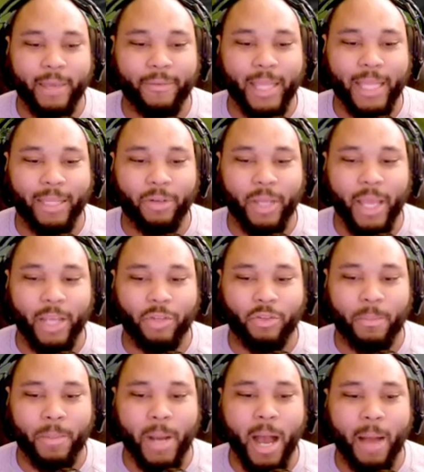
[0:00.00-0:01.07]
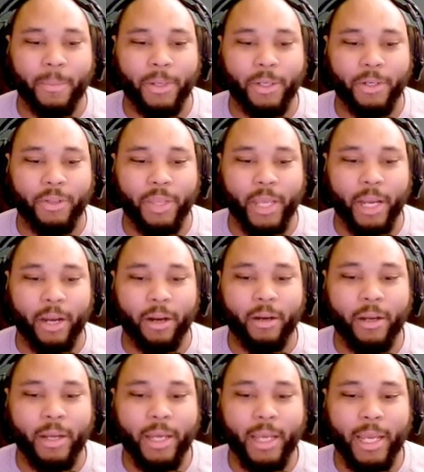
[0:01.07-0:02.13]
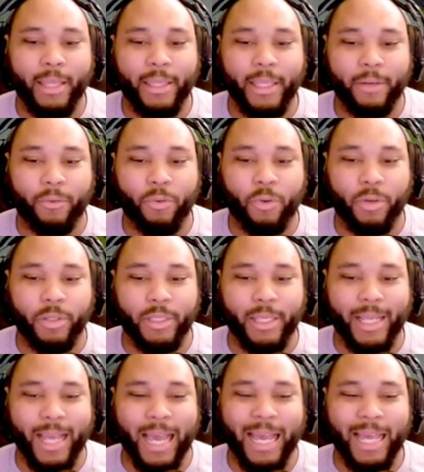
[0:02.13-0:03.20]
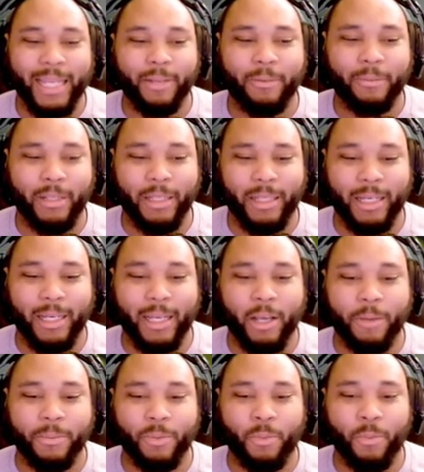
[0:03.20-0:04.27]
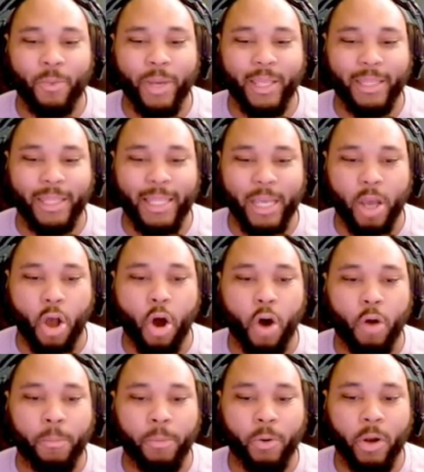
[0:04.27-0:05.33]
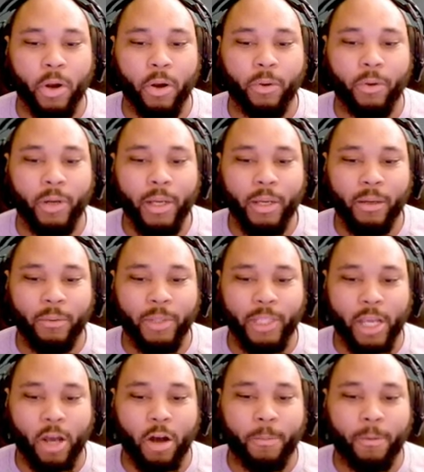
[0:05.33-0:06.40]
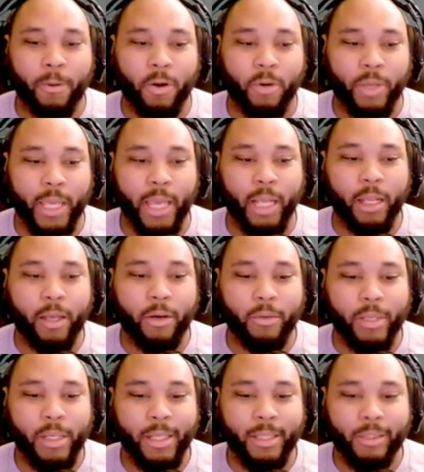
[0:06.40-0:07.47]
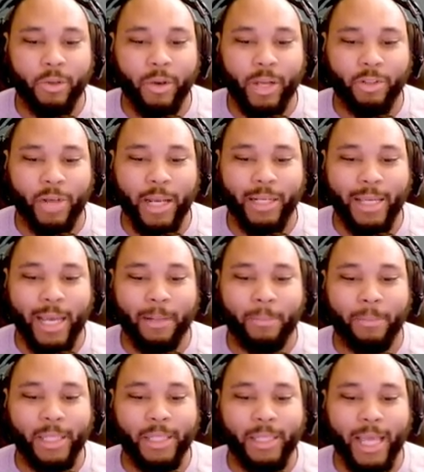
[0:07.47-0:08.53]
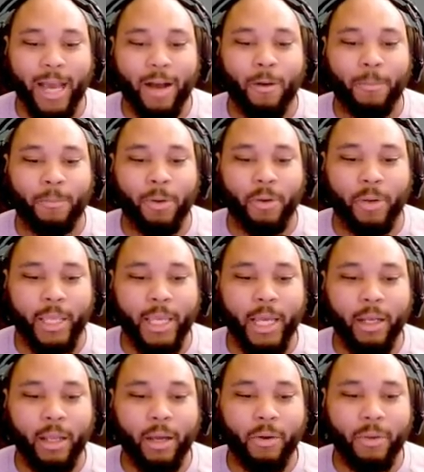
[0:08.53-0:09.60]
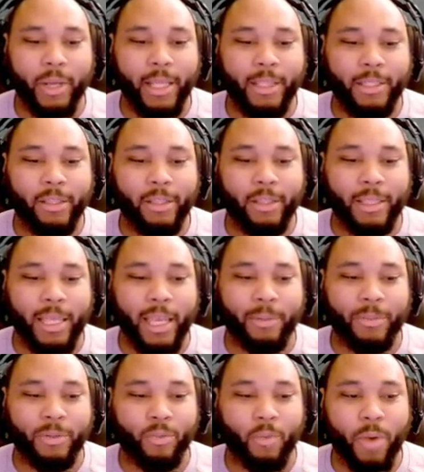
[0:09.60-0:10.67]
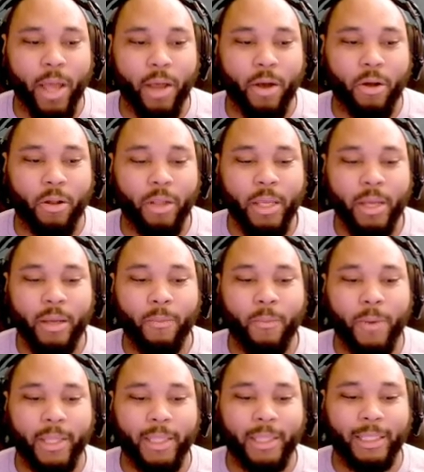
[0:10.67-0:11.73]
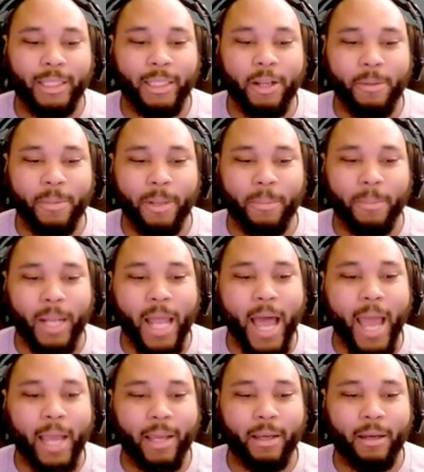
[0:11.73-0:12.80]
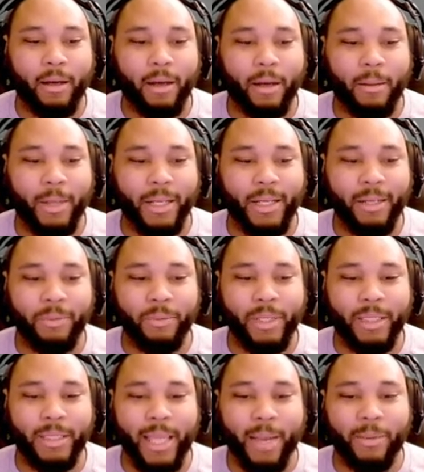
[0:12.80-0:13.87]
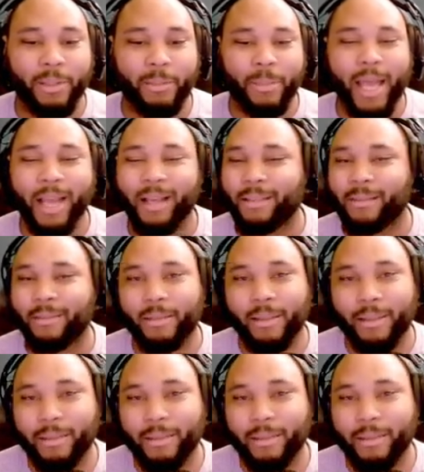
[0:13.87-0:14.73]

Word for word: it that little extra pop under there. And then of course it kind of uh, helps with the All Pro, with the All Pro yellow. So I tried to kind of blend the All Pro yellow into the scheme as well with a little bit of black. Um, I didn't really stay with the black because